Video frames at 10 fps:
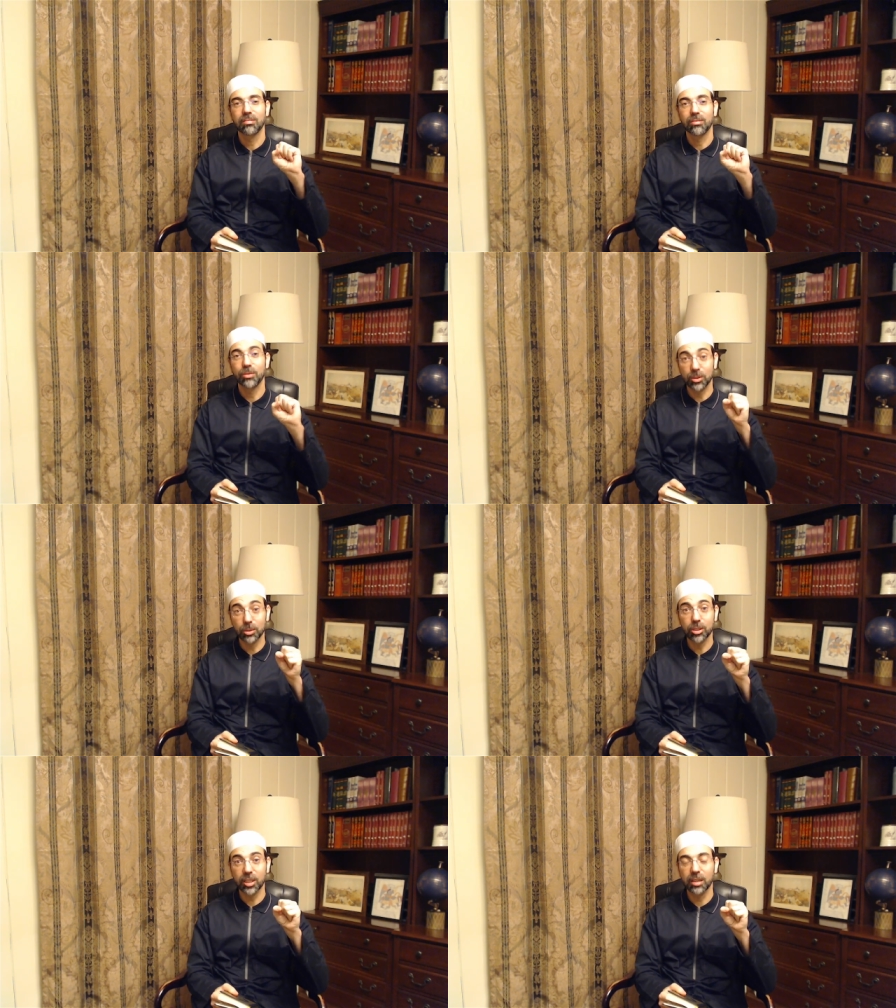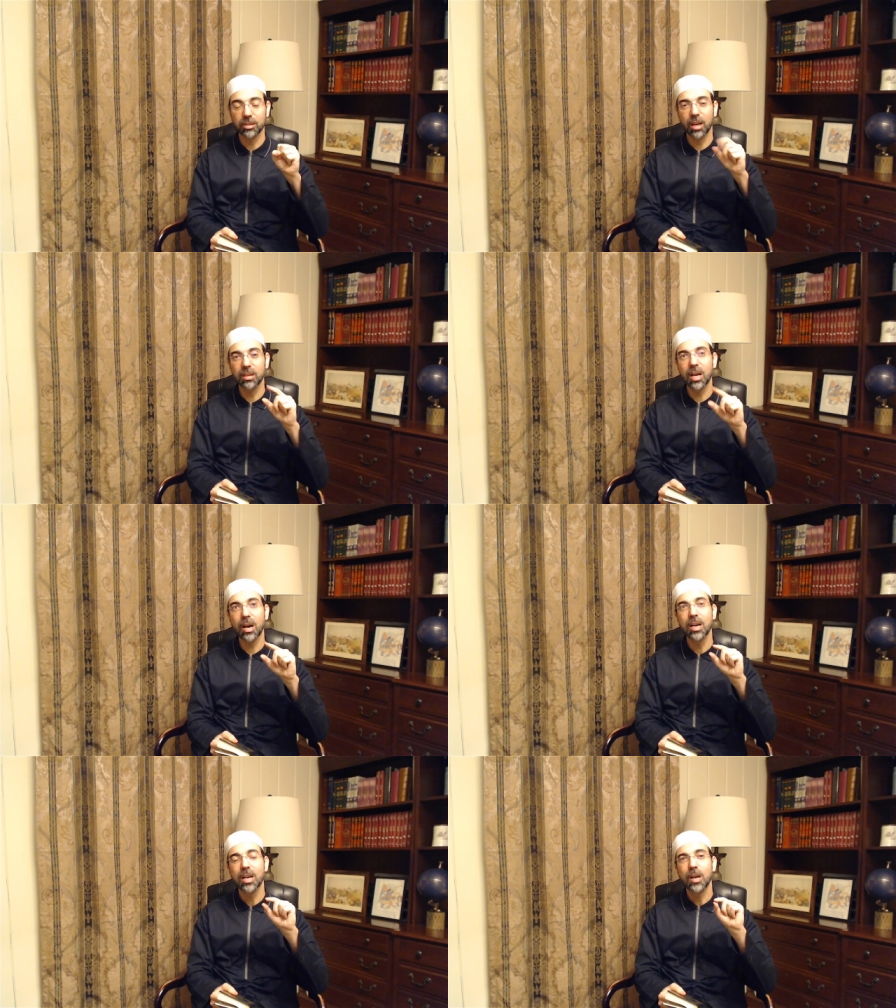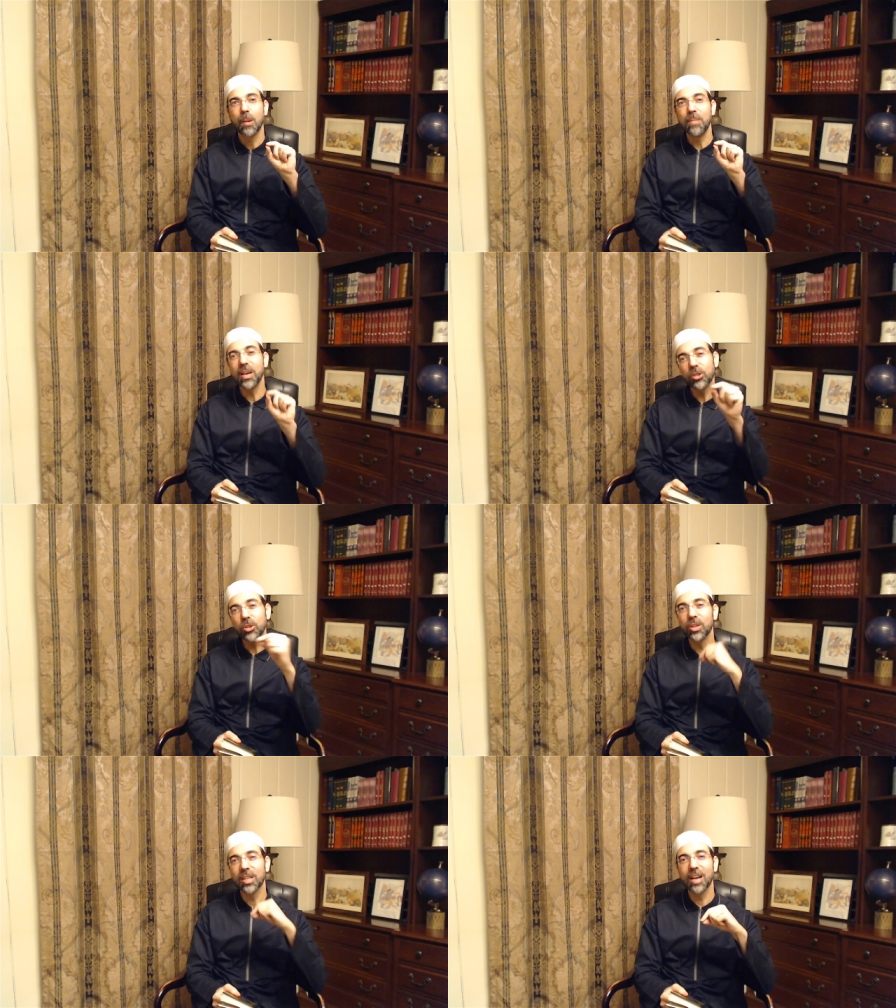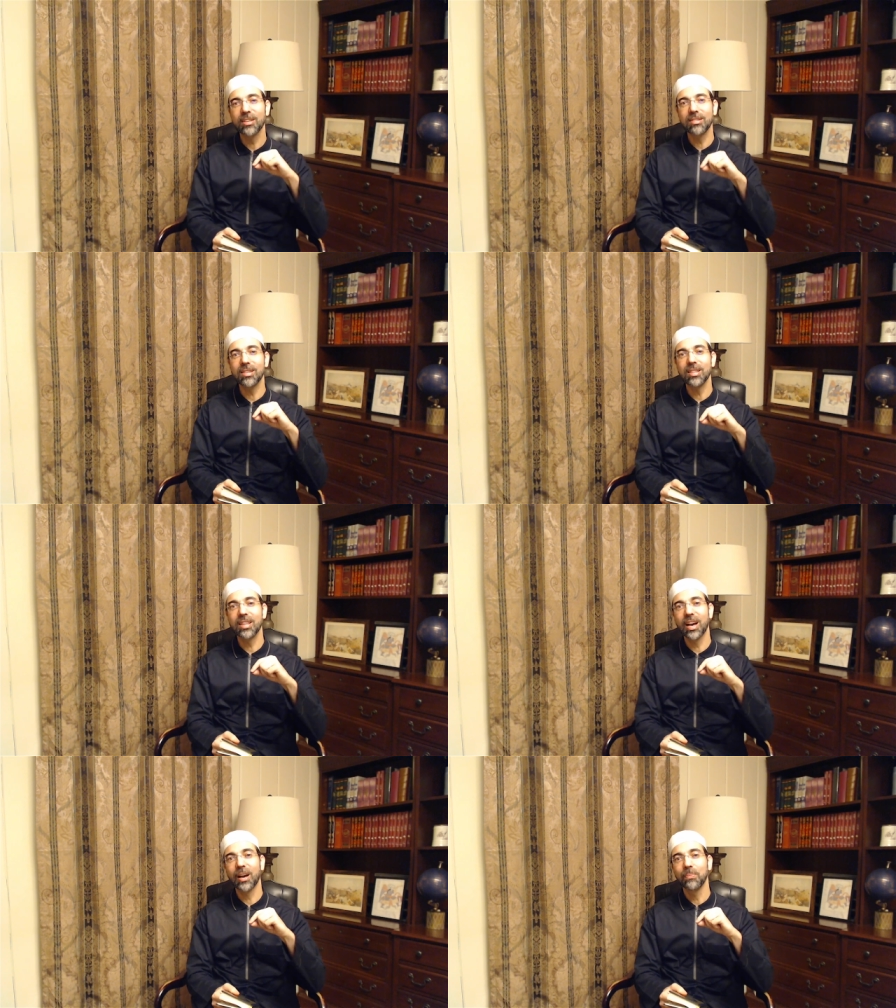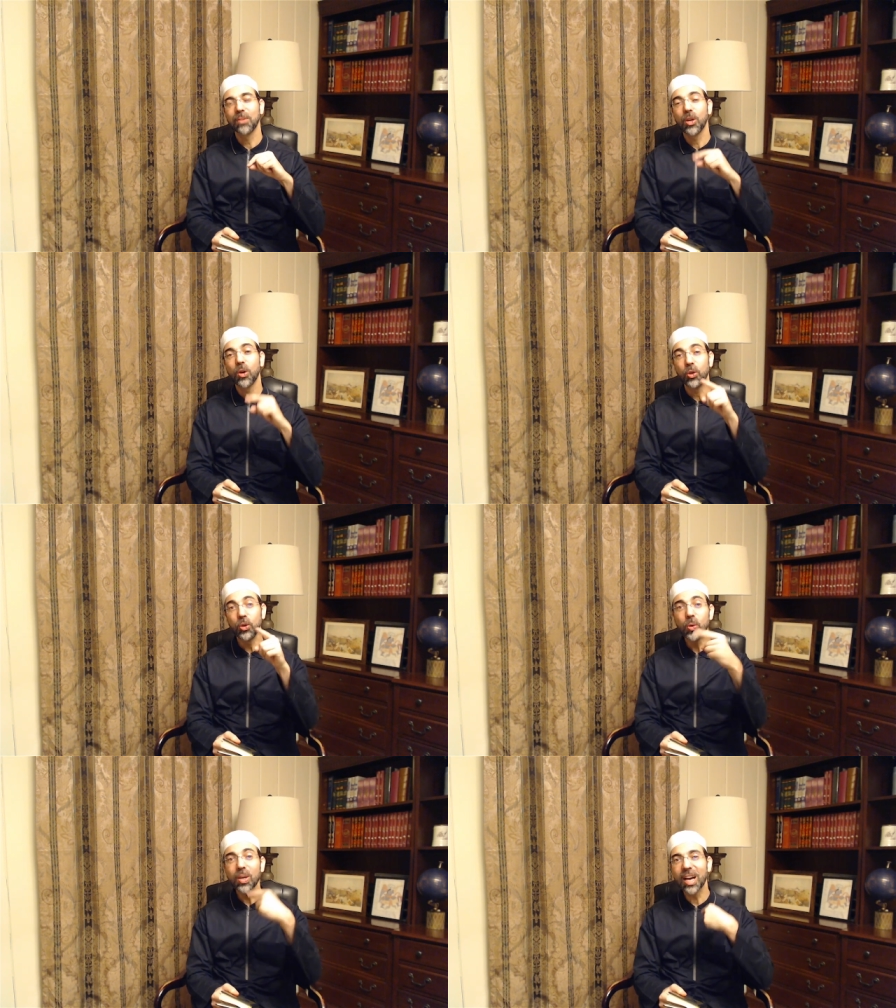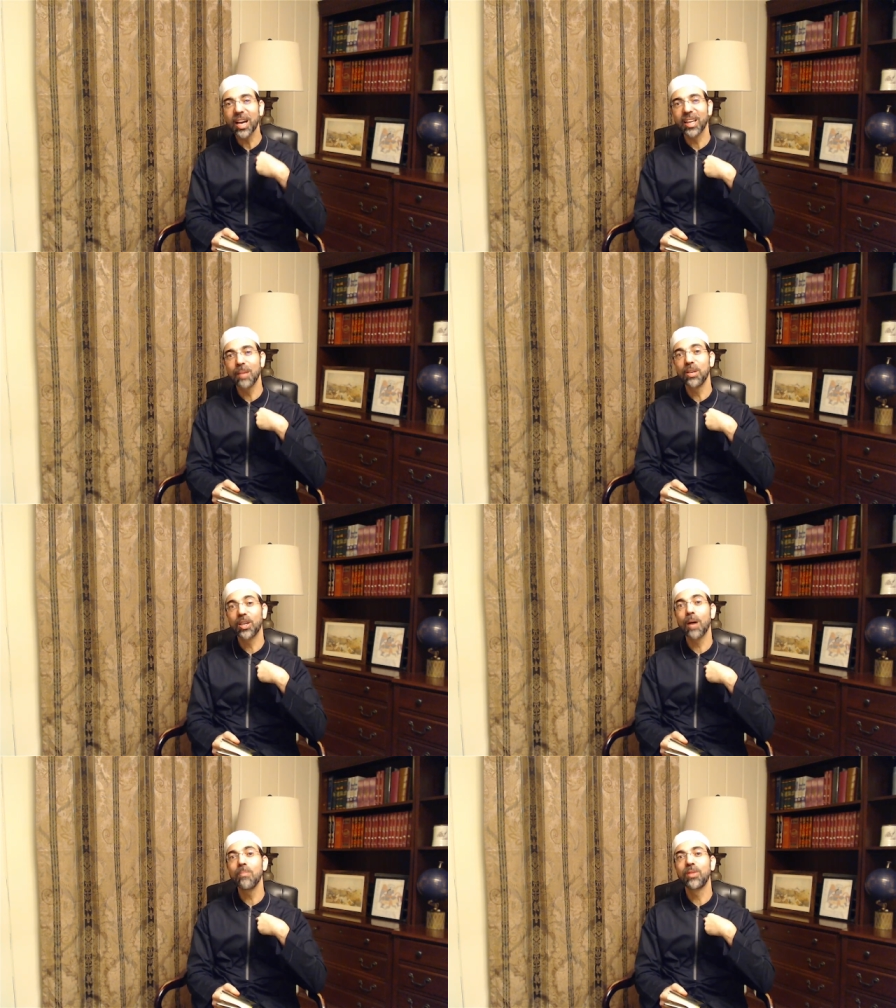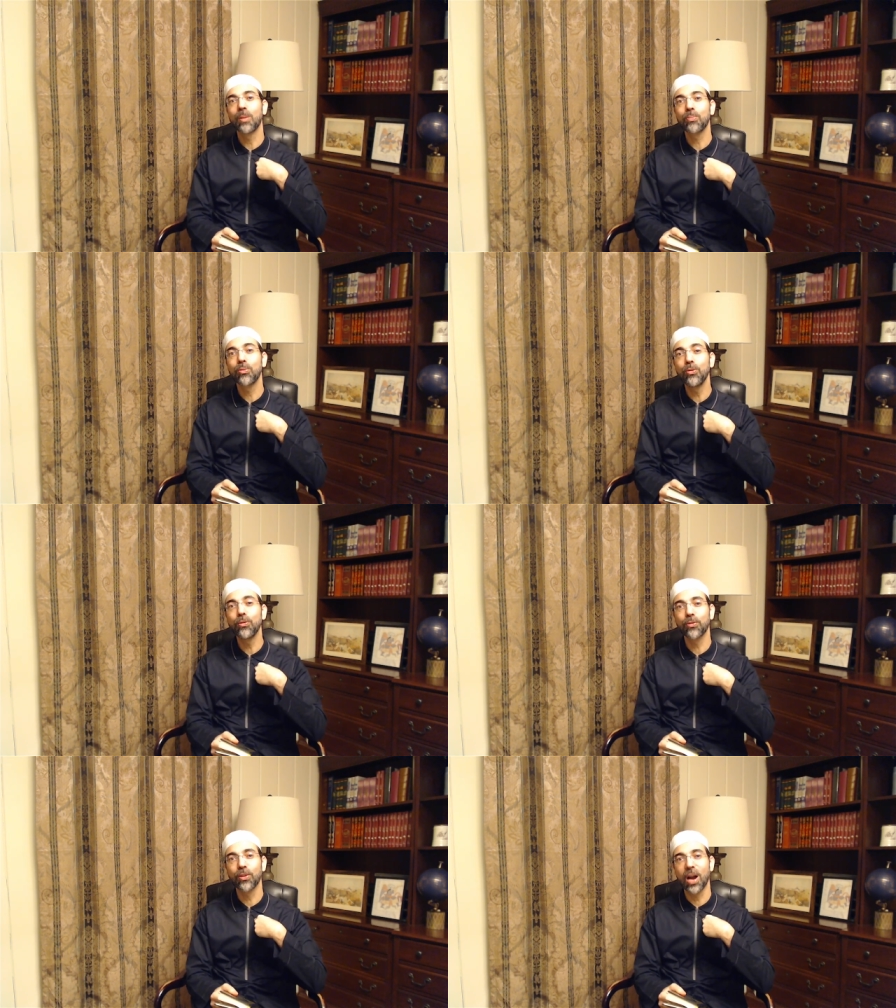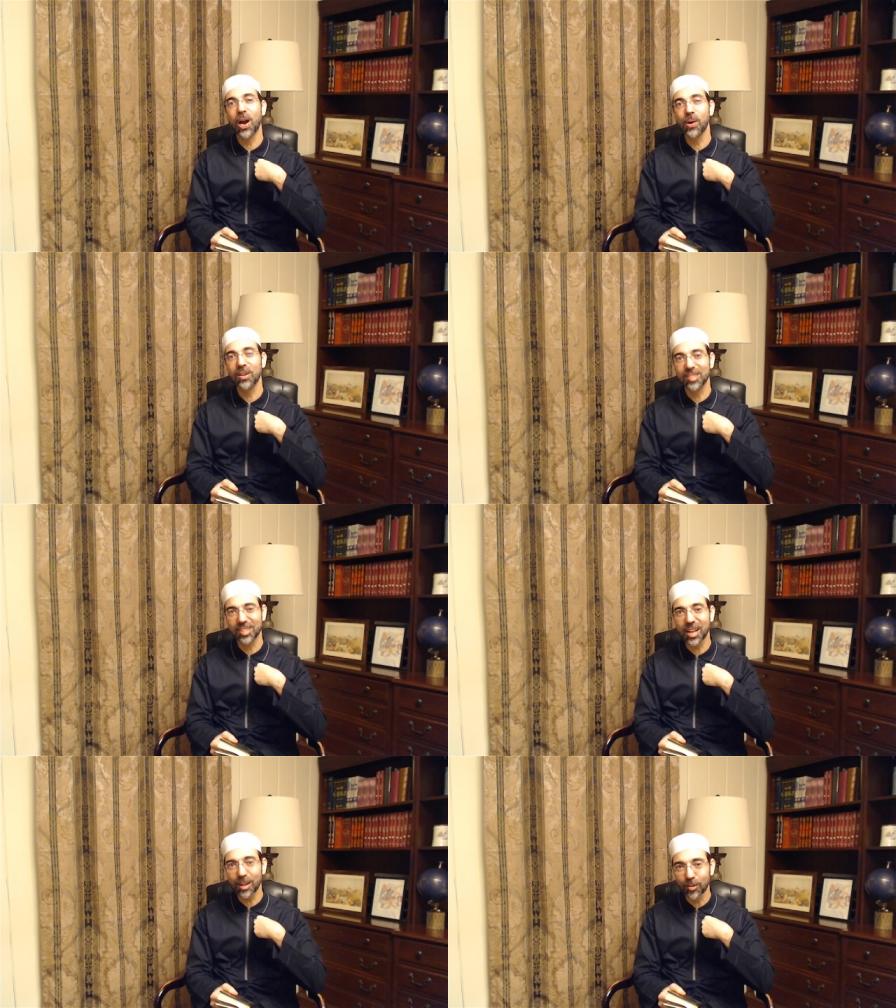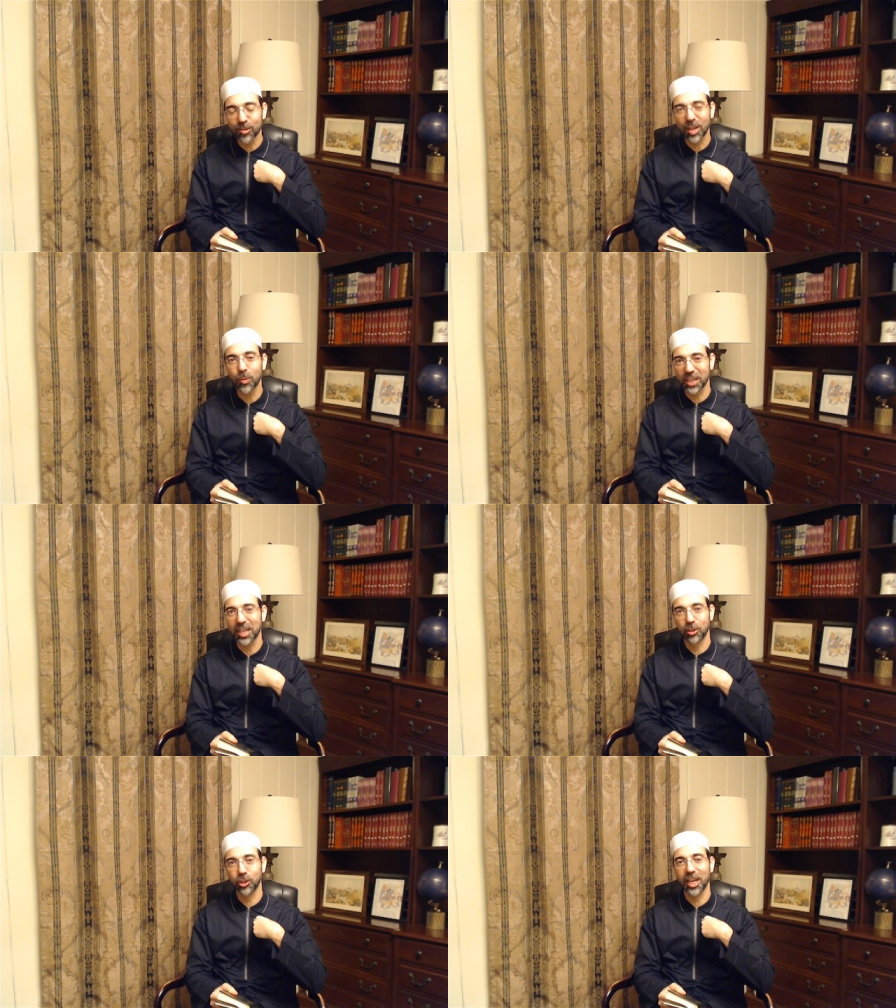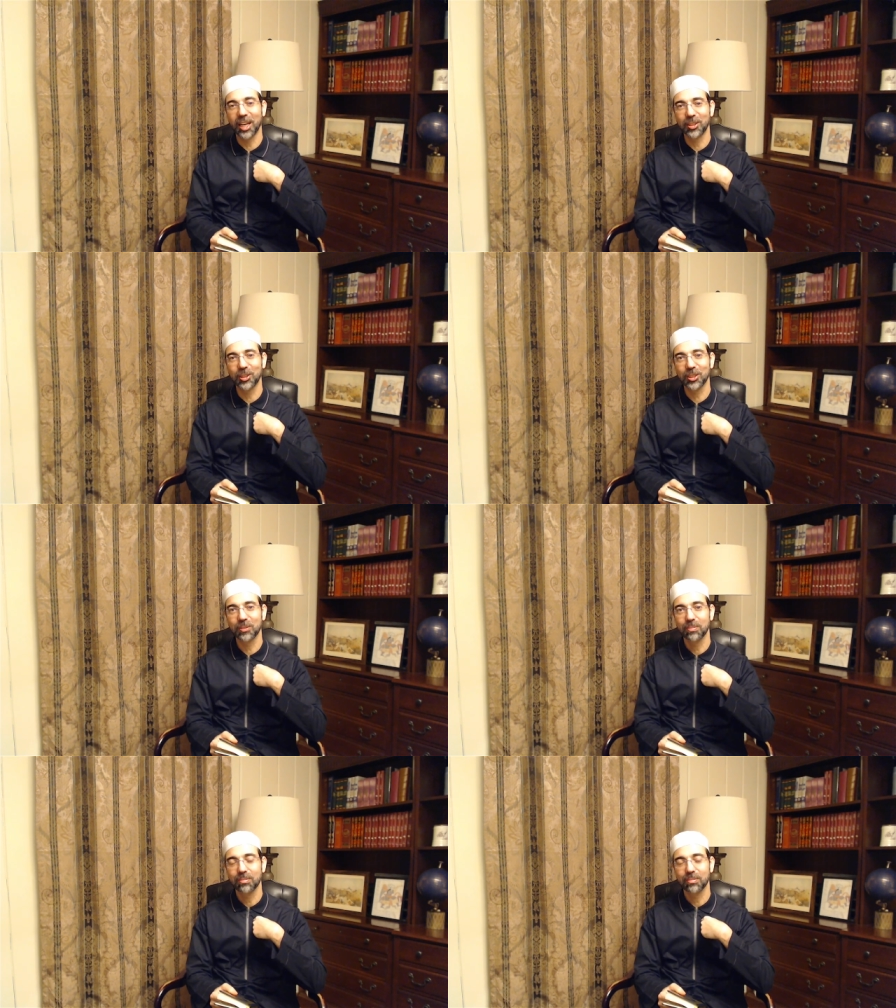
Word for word: We do change. Allah makes you and I see that you and I can become the proof for ourselves that we can change.